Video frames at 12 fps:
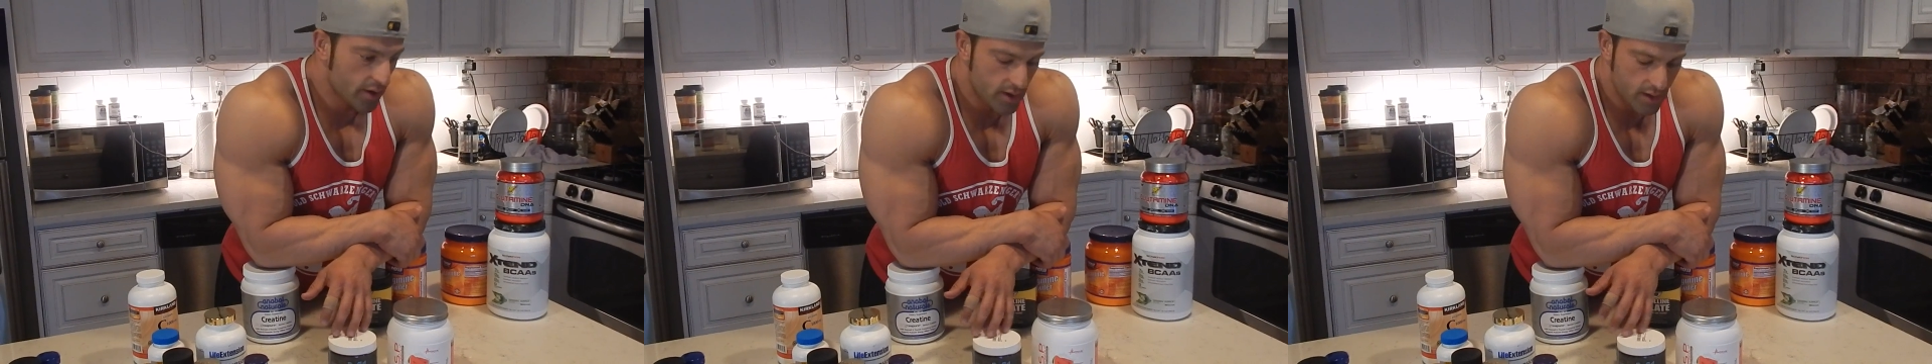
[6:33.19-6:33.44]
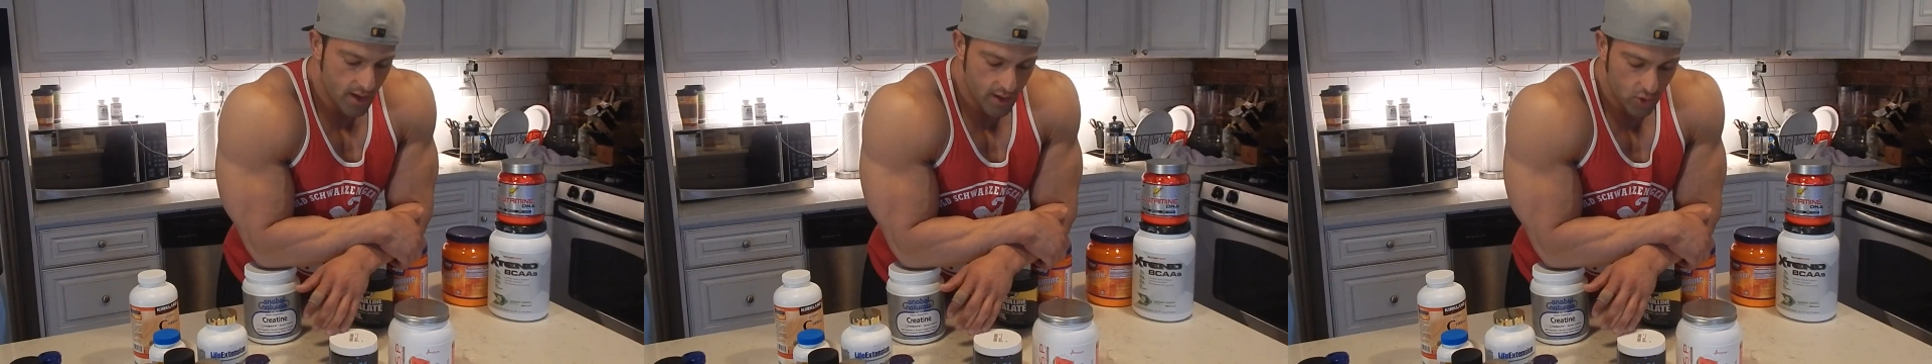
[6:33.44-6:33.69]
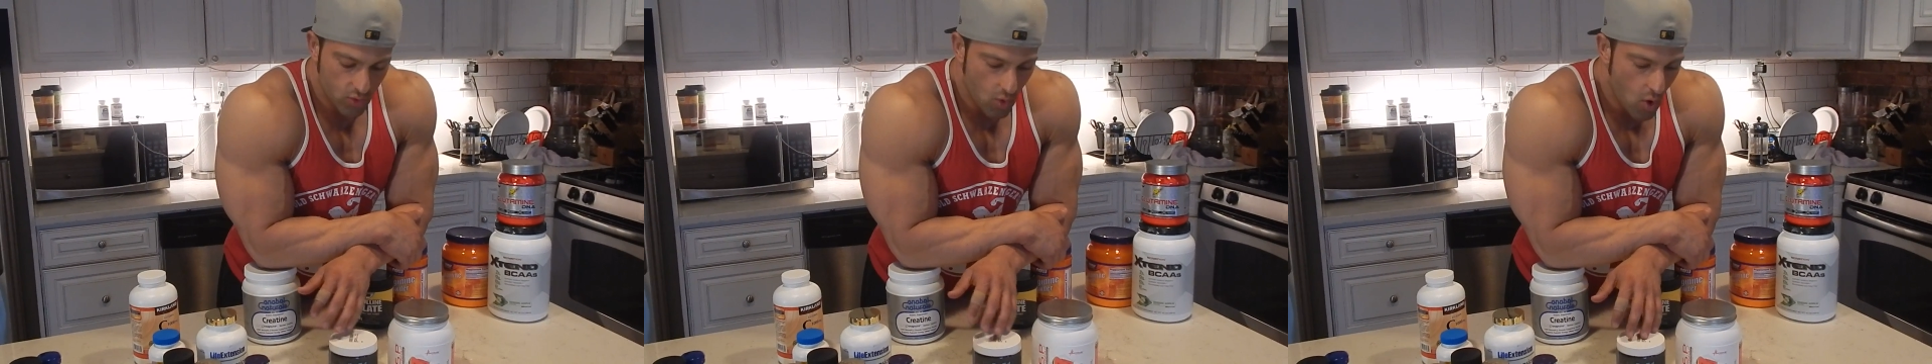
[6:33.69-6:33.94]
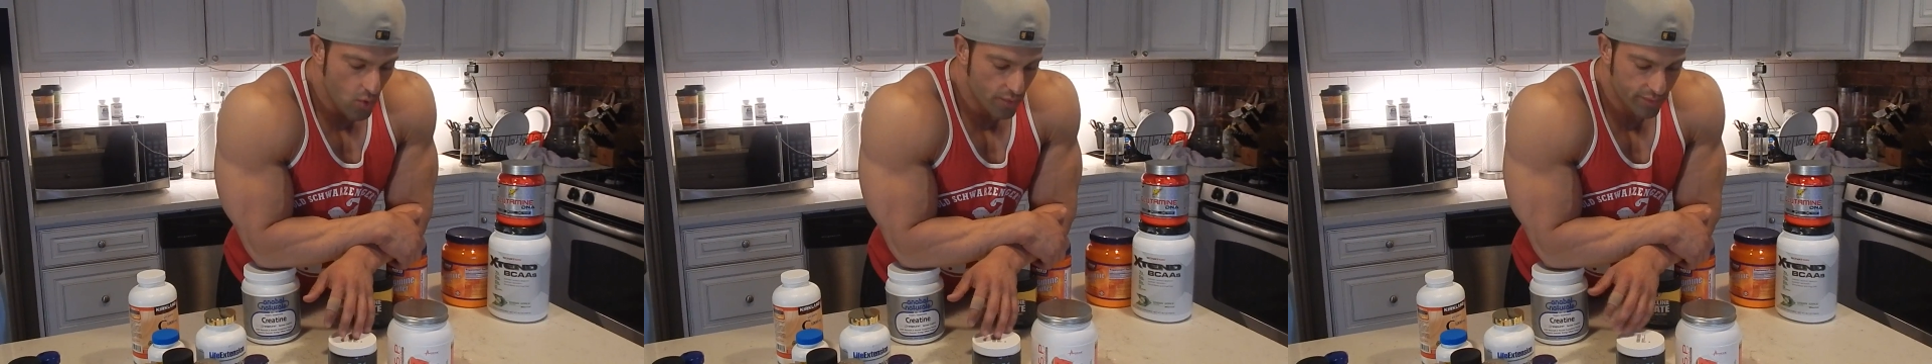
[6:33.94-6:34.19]
and
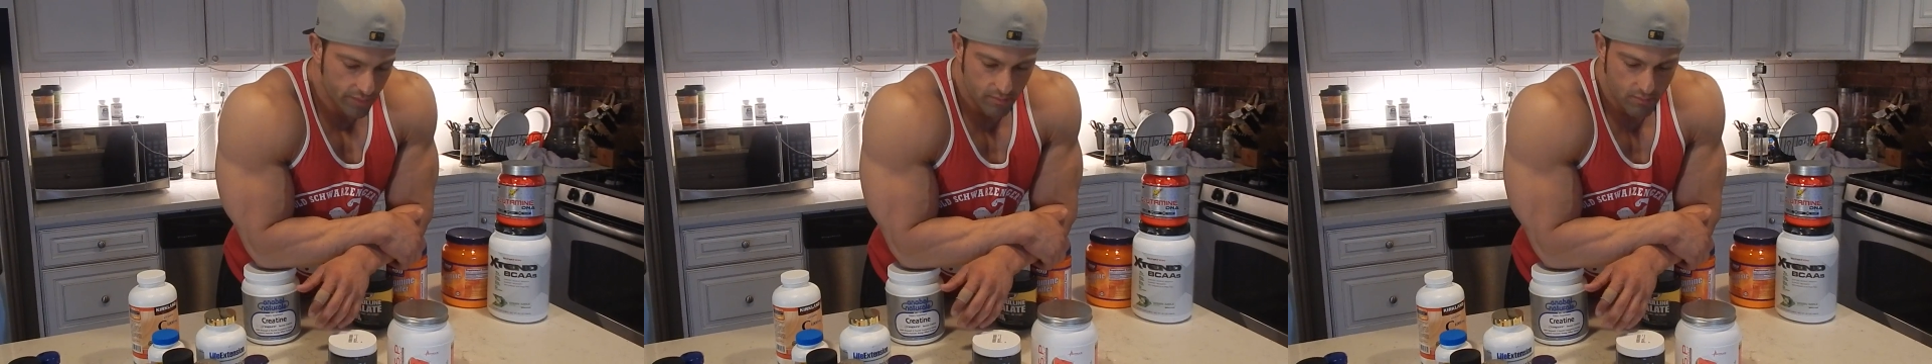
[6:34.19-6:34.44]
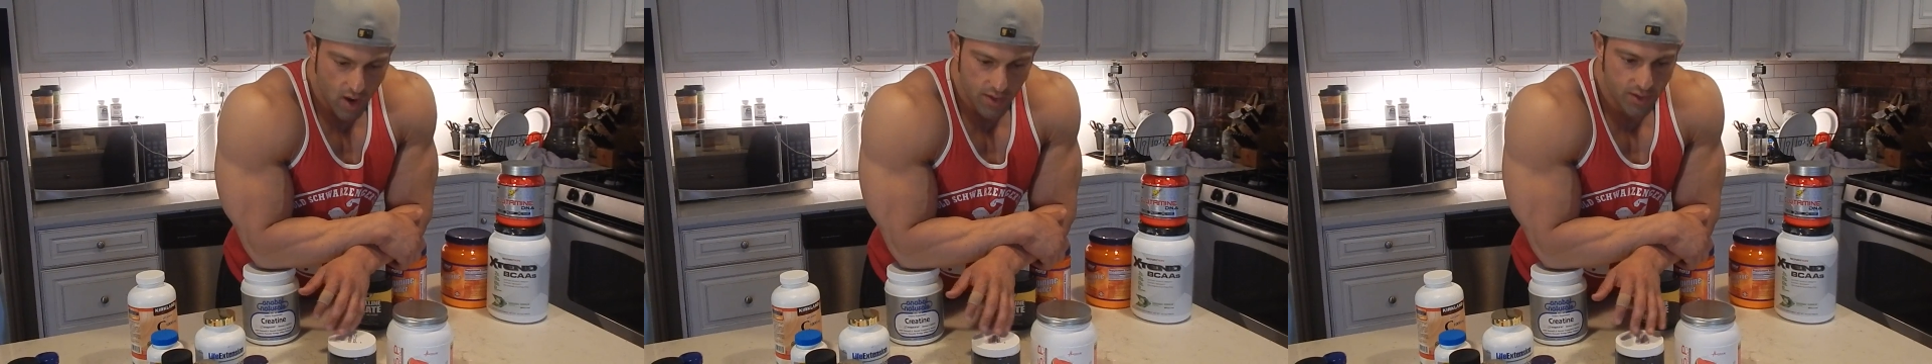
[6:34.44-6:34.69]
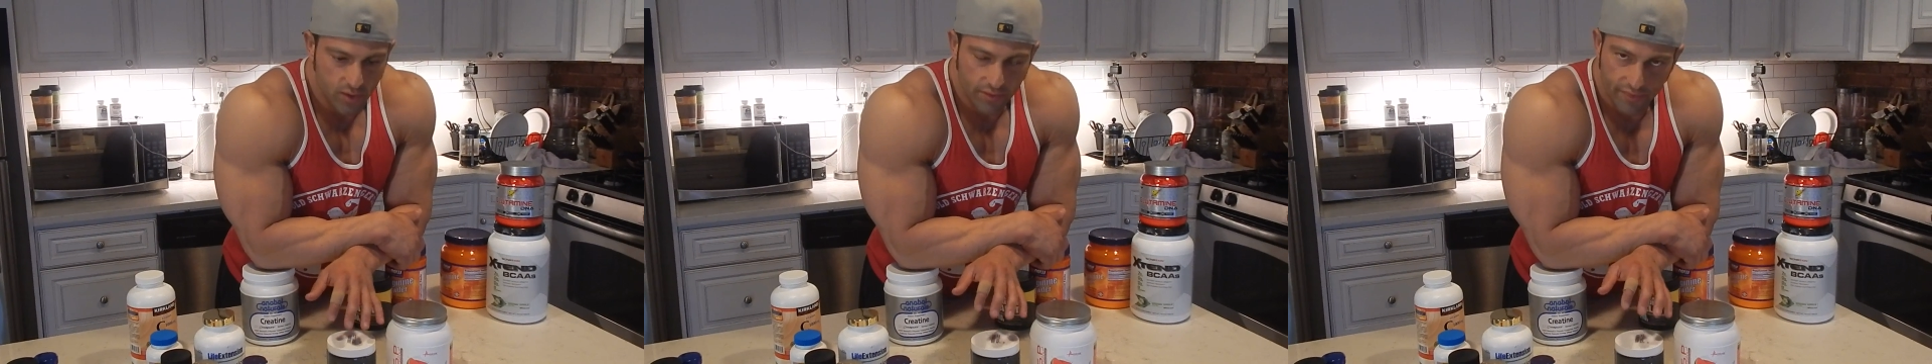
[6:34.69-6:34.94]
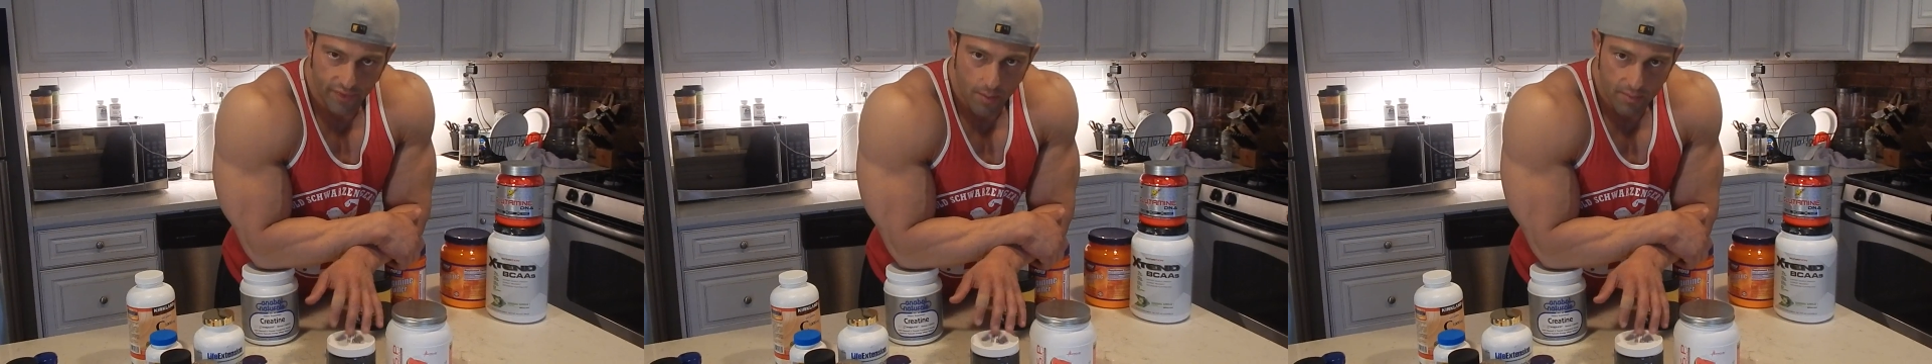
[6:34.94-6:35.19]
grow muscle
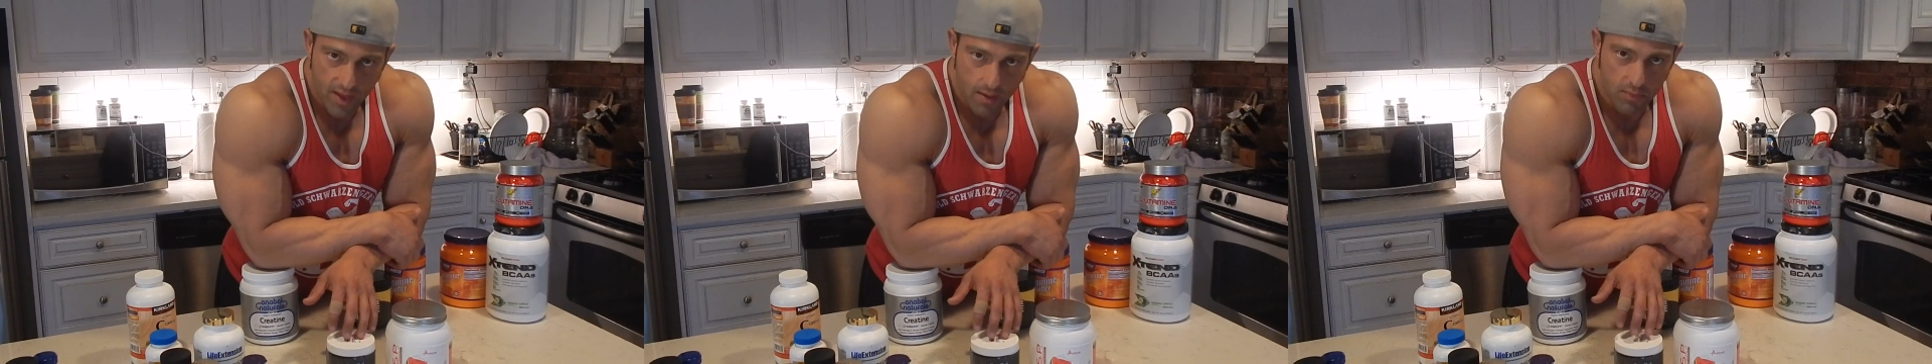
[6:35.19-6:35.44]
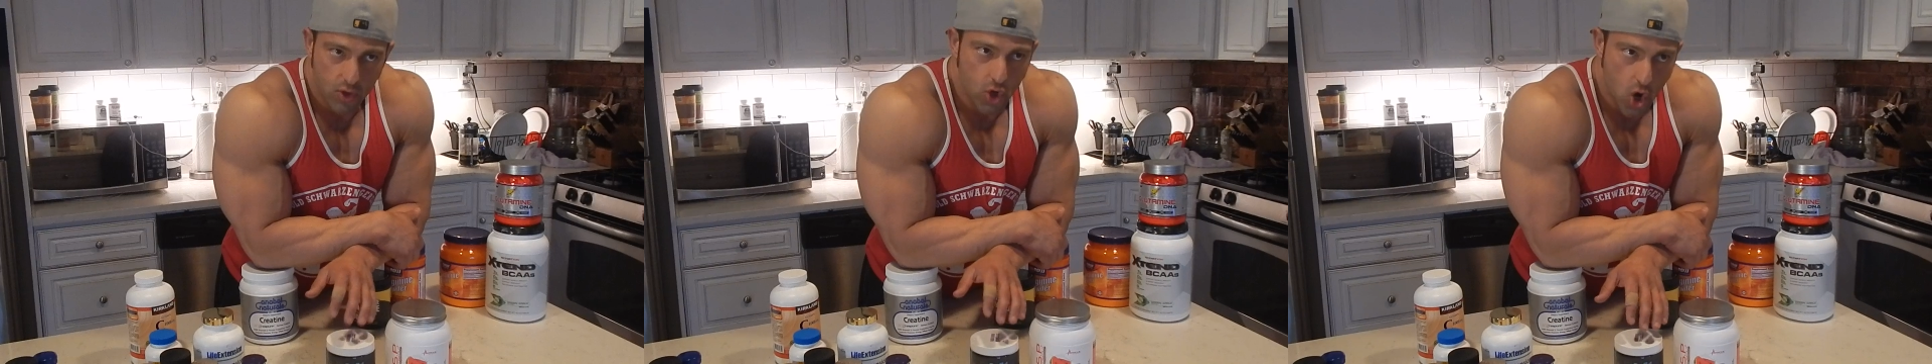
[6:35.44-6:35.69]
from them?